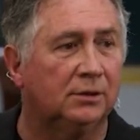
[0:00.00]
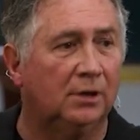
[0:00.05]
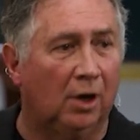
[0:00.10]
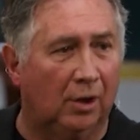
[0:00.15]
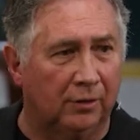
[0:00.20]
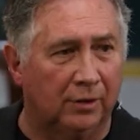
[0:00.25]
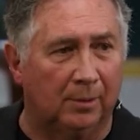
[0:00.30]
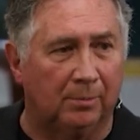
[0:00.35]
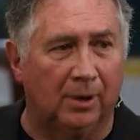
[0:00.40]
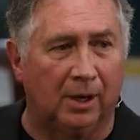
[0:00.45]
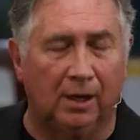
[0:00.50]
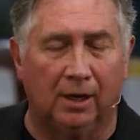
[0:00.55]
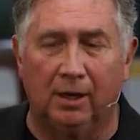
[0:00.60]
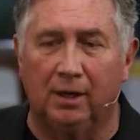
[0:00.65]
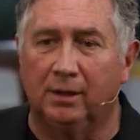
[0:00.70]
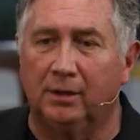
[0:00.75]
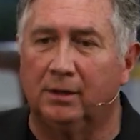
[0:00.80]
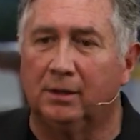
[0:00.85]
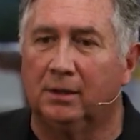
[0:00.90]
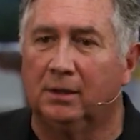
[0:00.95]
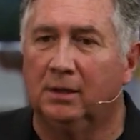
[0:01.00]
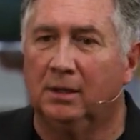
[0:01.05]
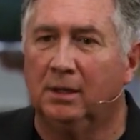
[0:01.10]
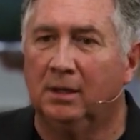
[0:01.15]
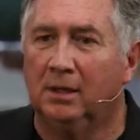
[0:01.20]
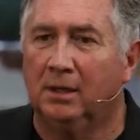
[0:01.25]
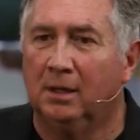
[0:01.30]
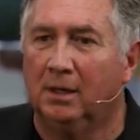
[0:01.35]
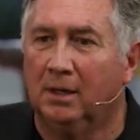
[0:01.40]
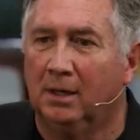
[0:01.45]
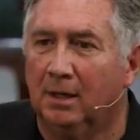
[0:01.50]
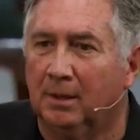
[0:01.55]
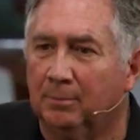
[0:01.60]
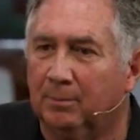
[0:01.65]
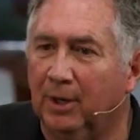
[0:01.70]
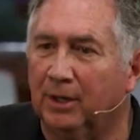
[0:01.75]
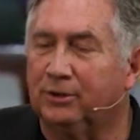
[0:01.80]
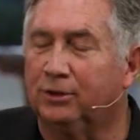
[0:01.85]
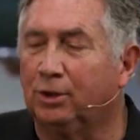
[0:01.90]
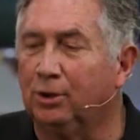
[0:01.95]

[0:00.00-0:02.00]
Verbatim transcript: on the blood but